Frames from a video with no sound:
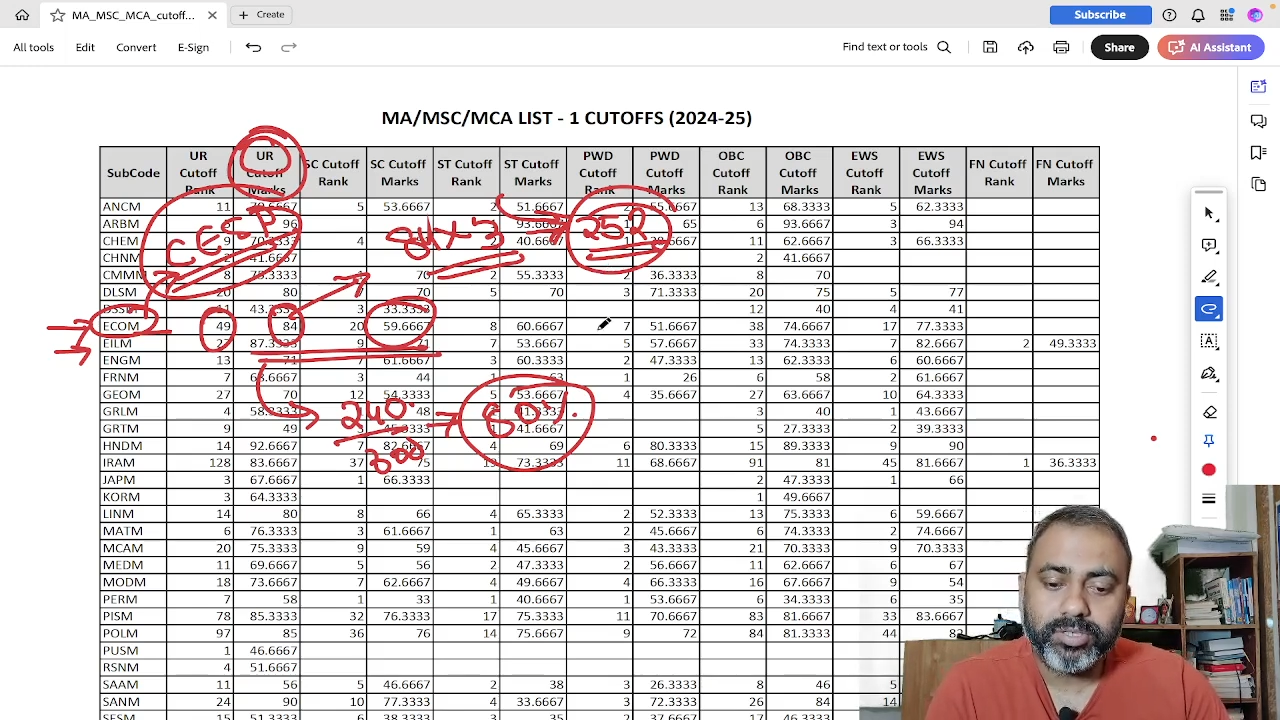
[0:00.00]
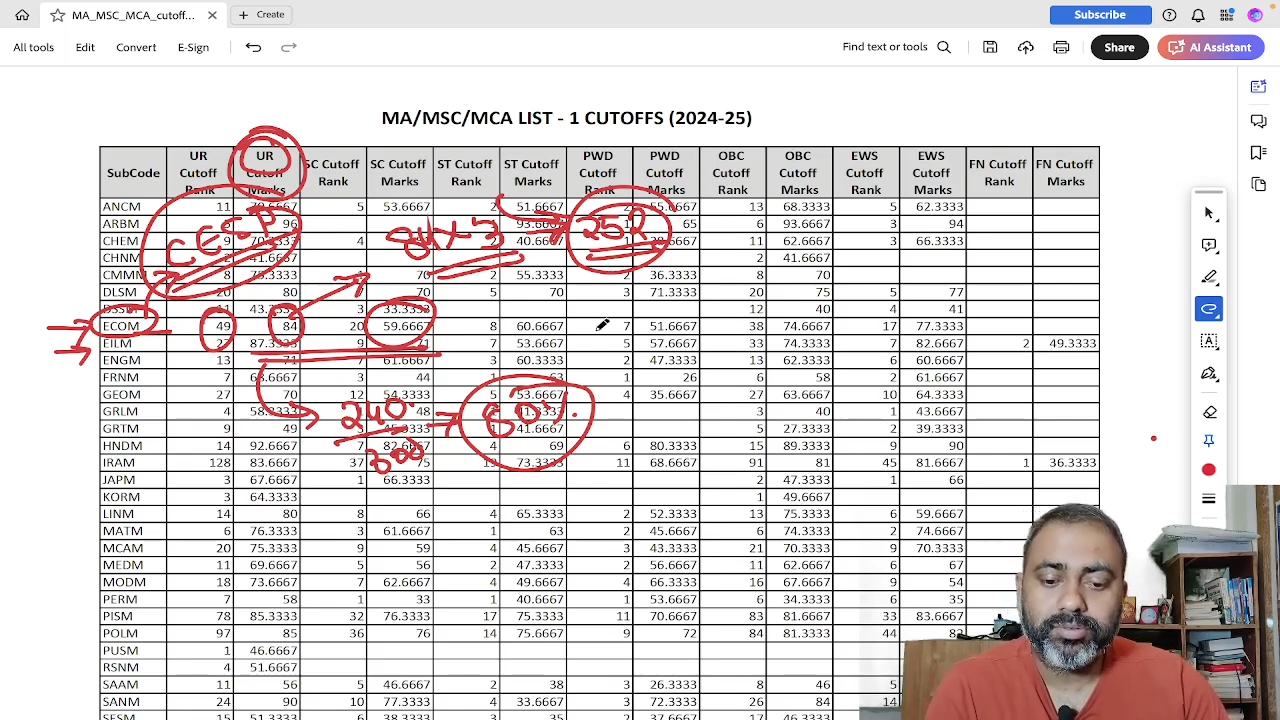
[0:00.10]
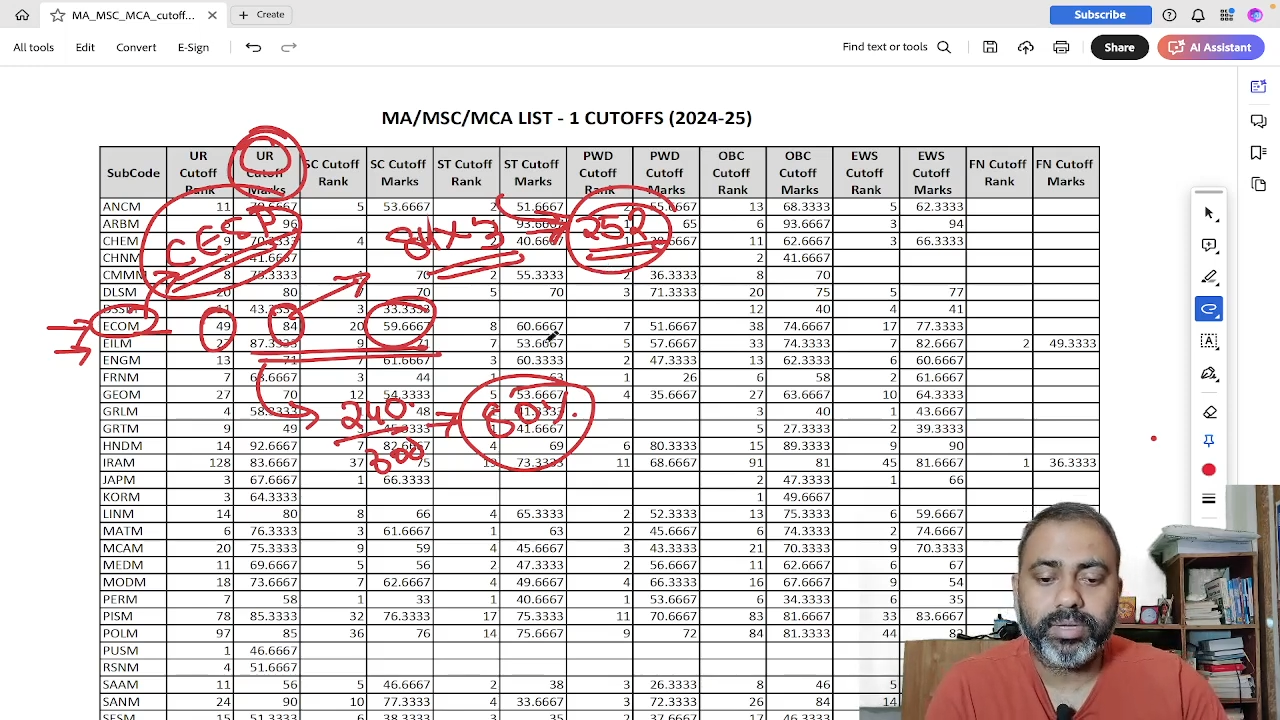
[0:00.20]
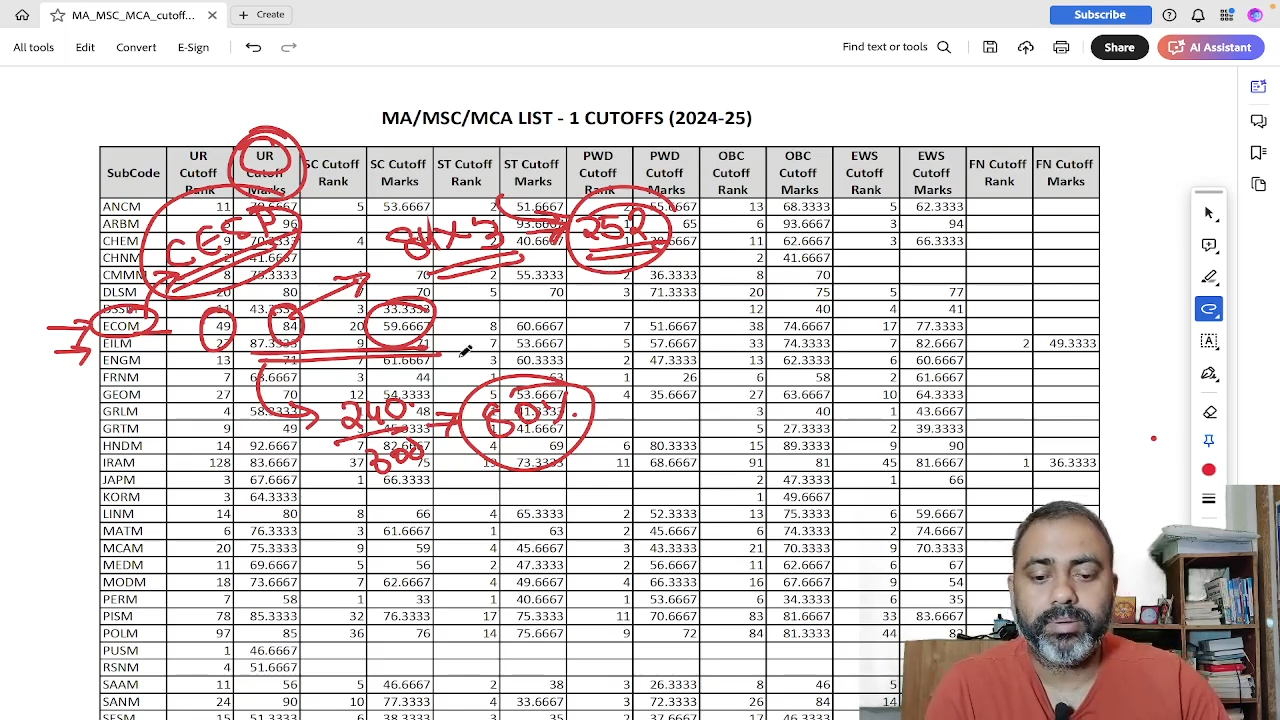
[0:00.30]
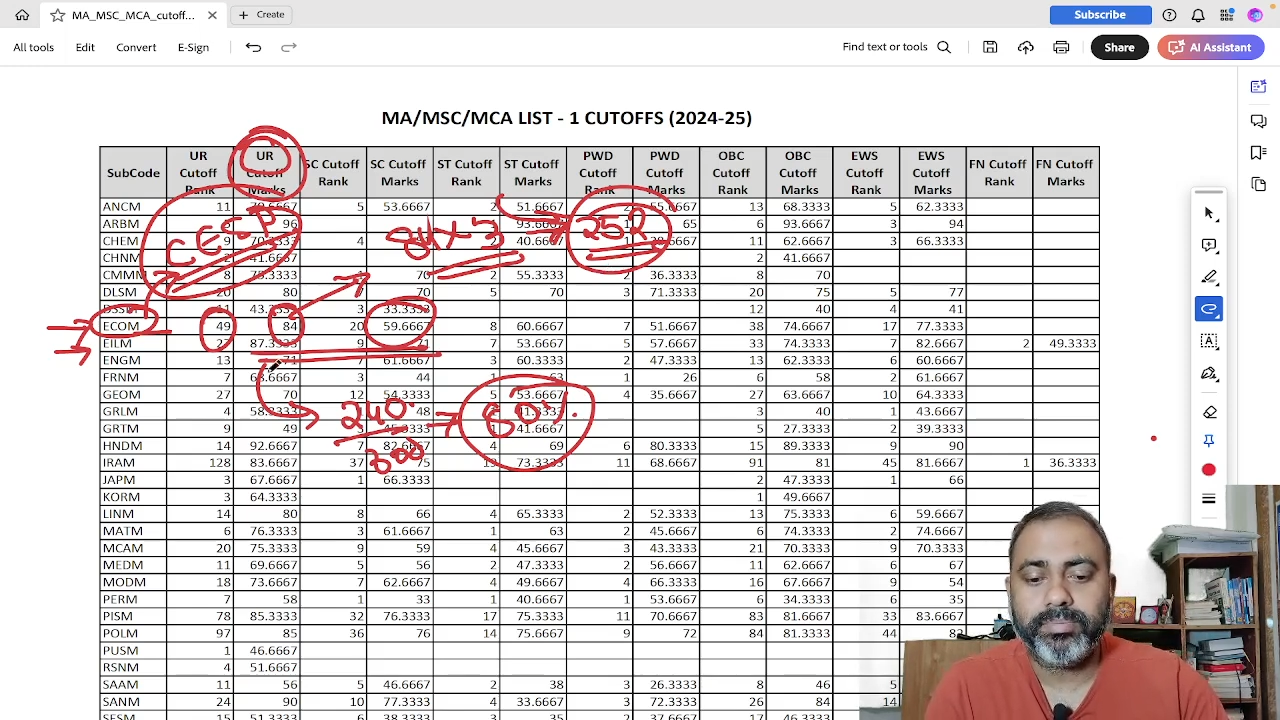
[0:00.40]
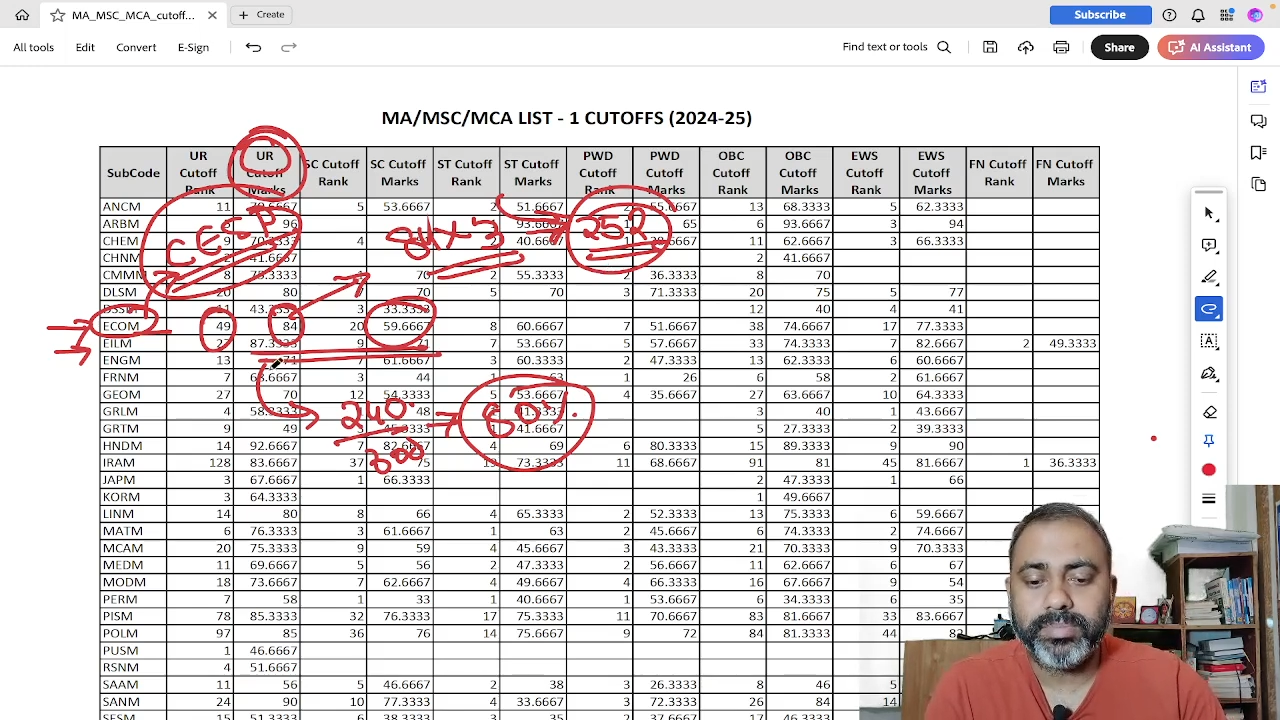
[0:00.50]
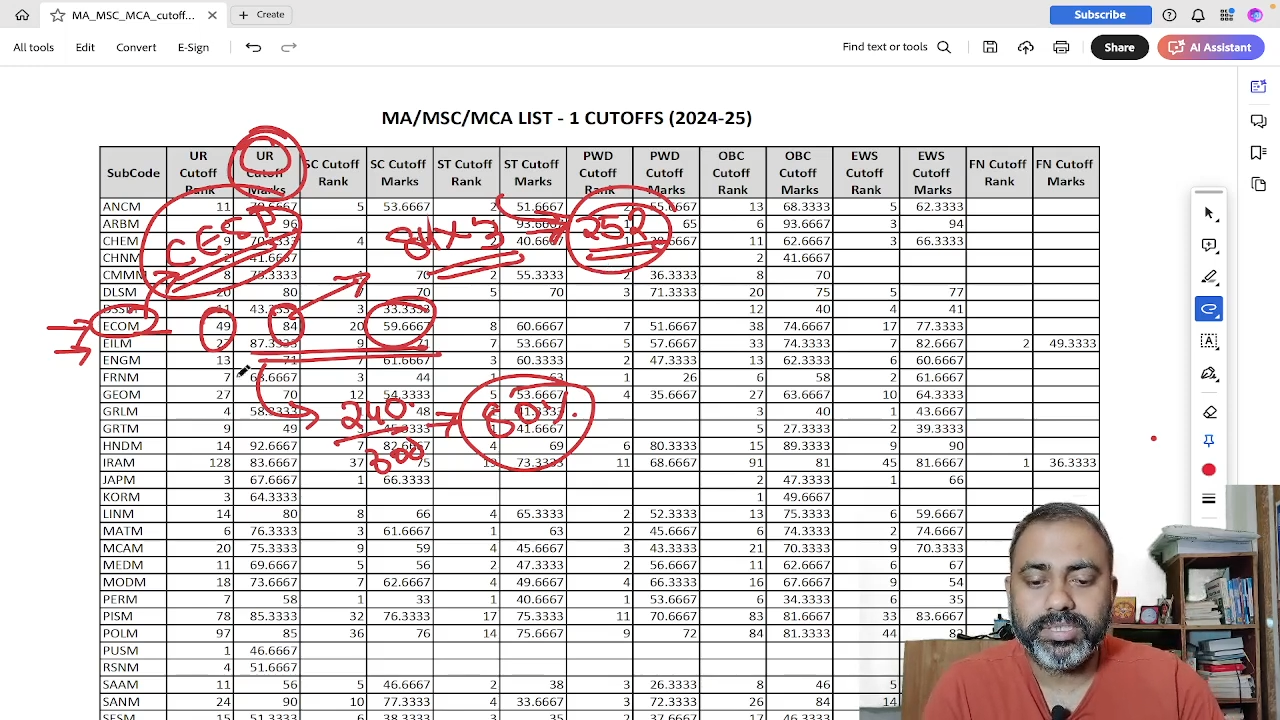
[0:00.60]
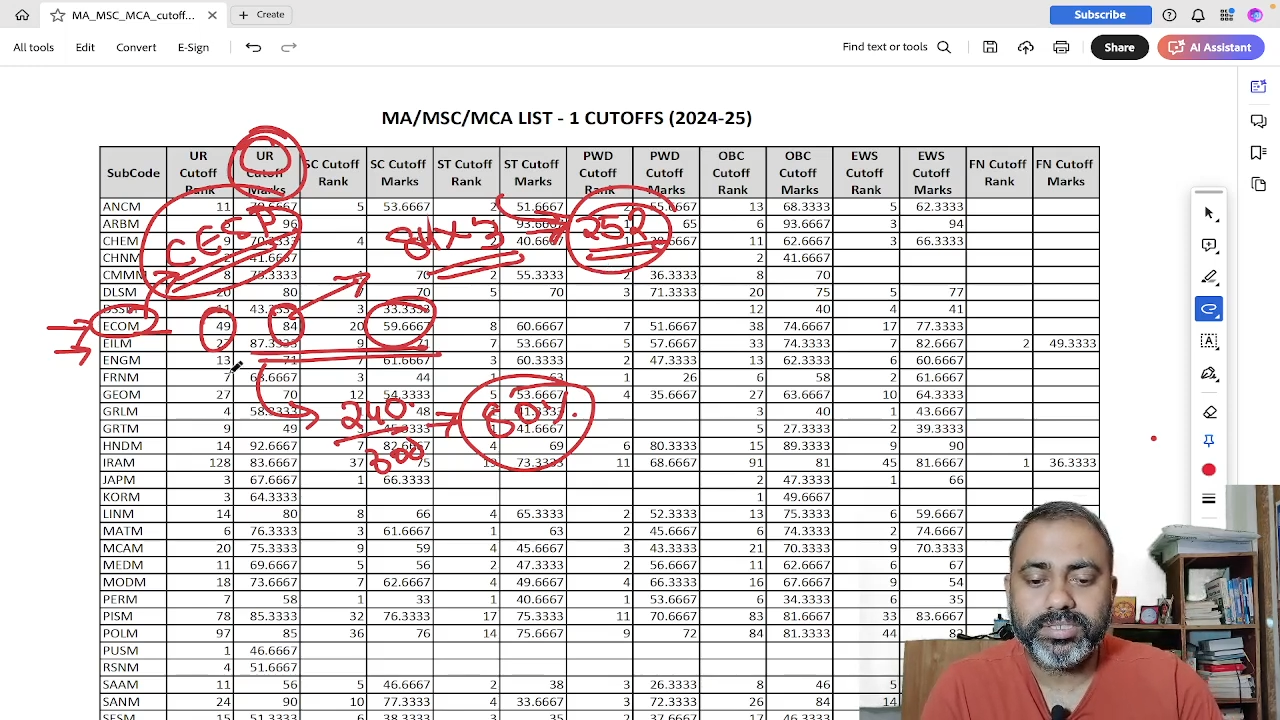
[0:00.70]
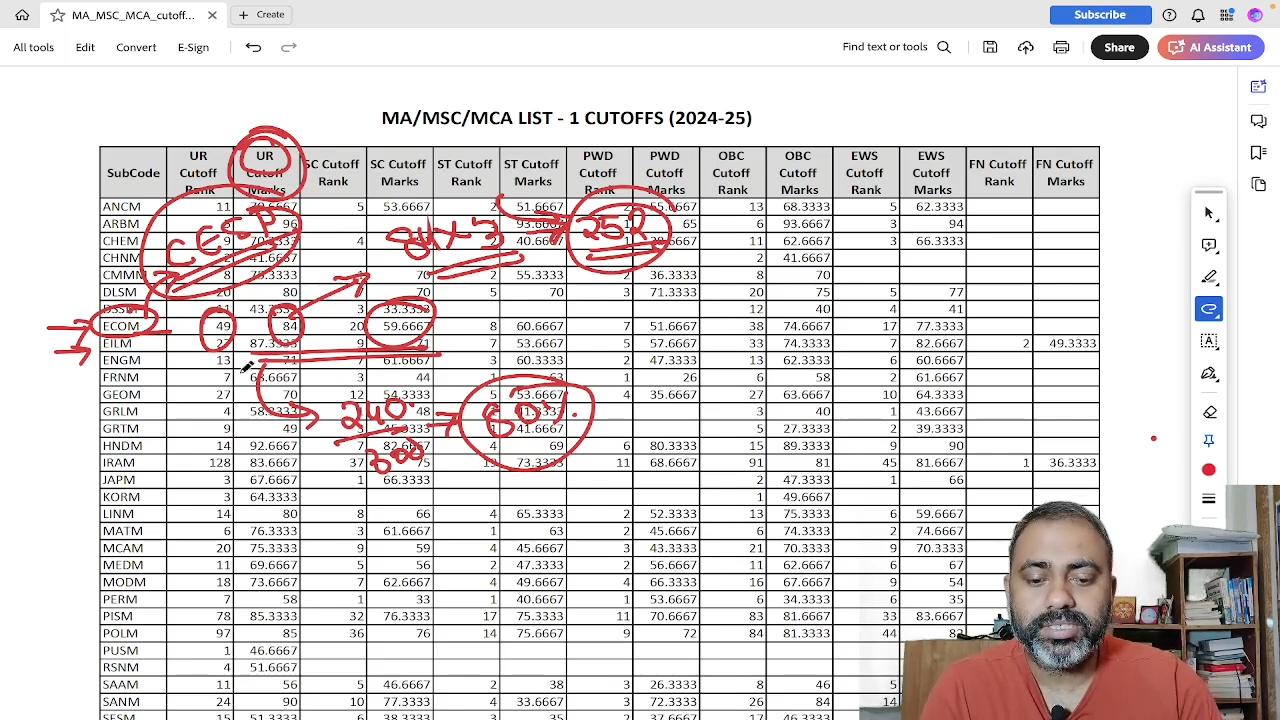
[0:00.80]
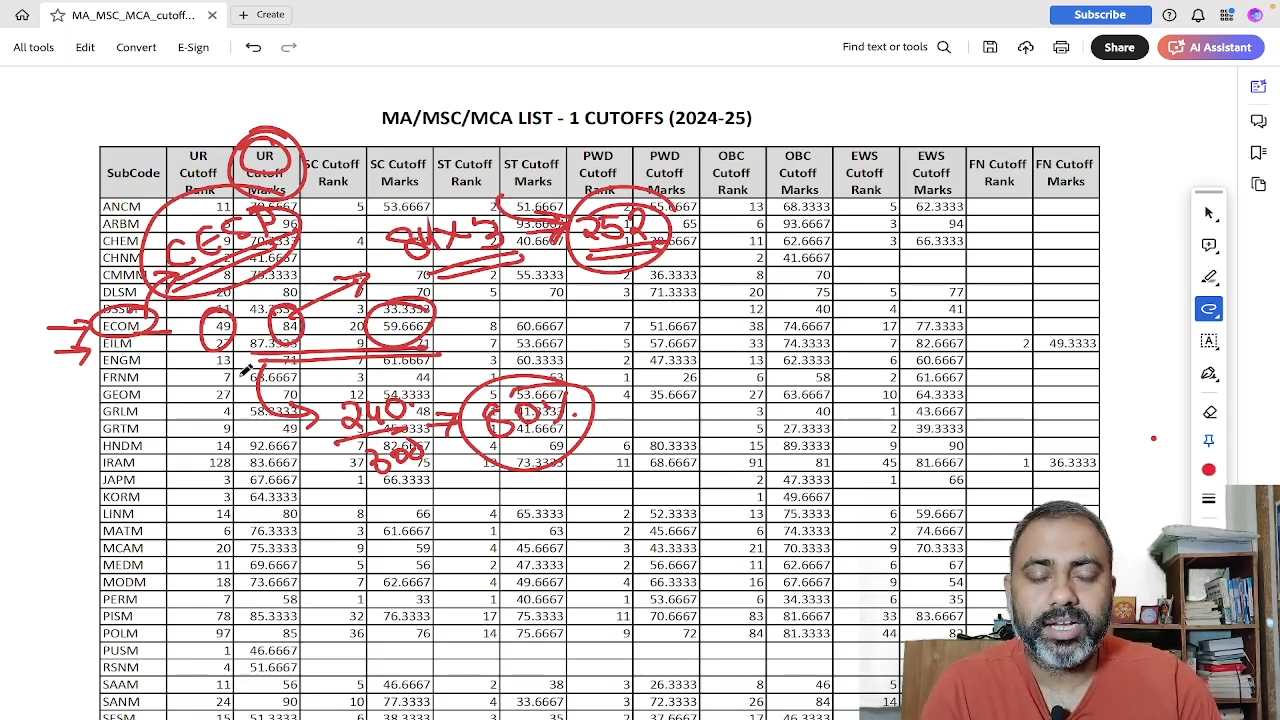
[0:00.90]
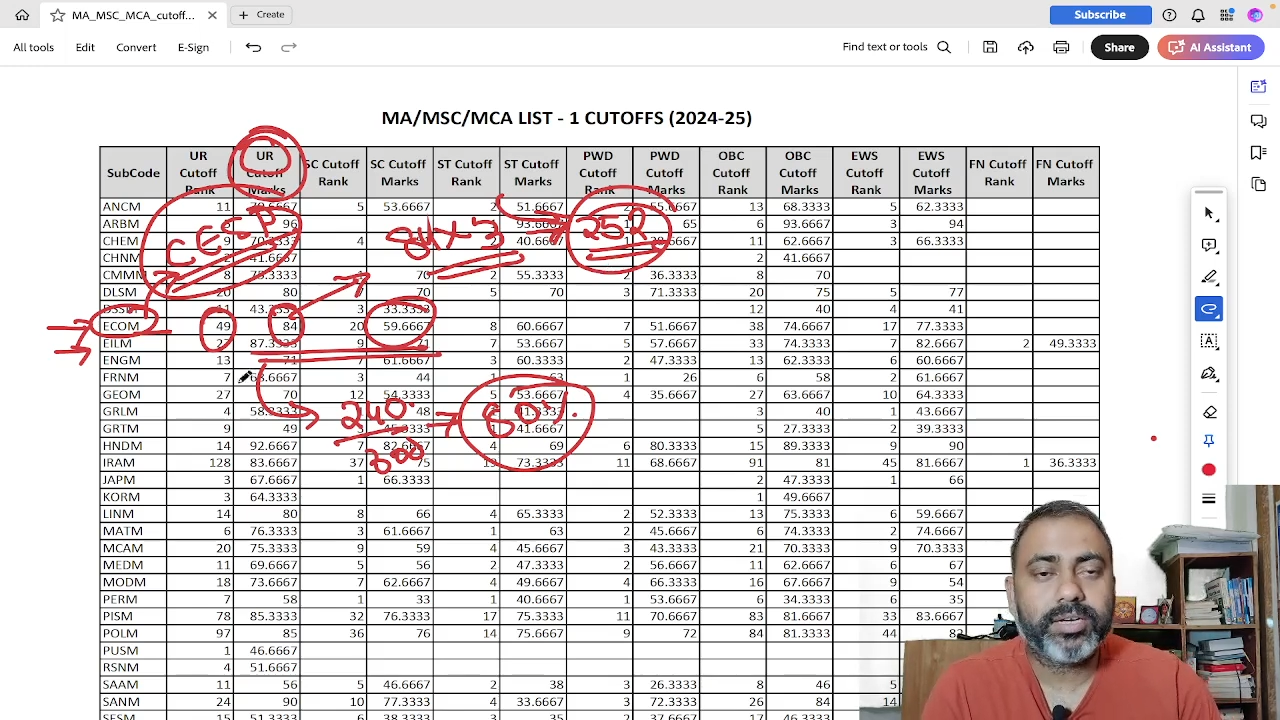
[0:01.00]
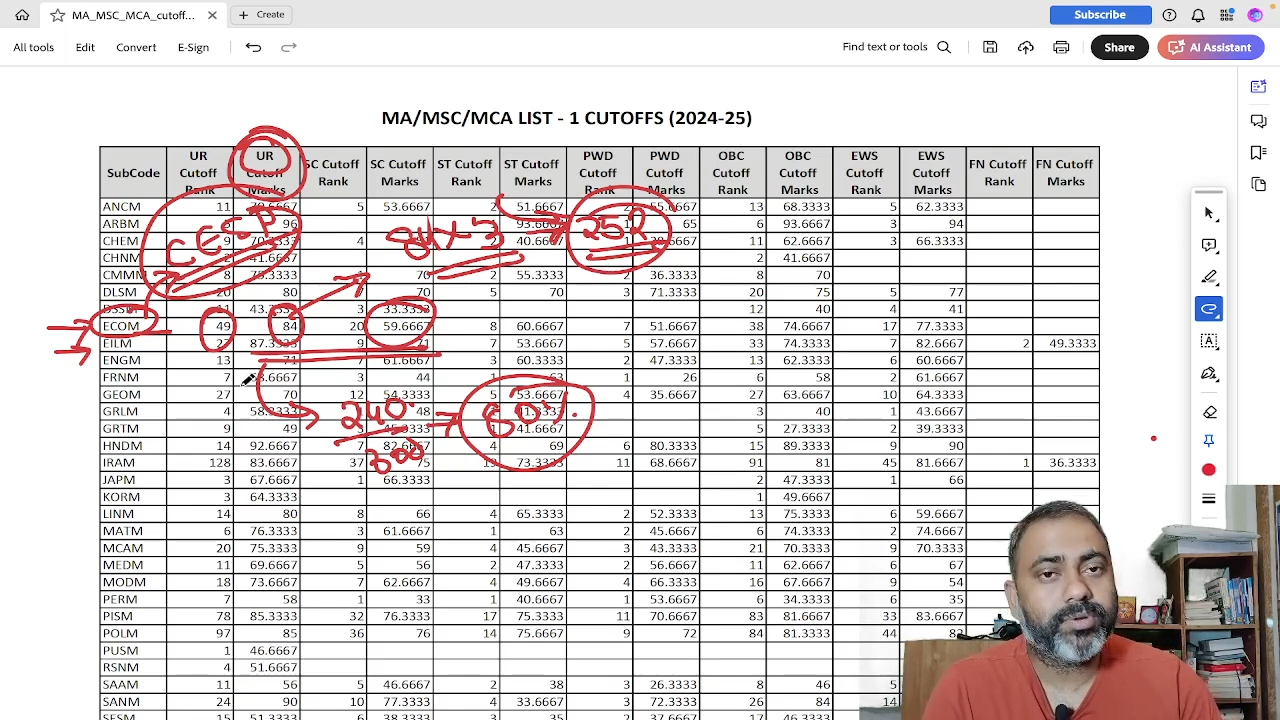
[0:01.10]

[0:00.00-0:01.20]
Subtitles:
to remember is that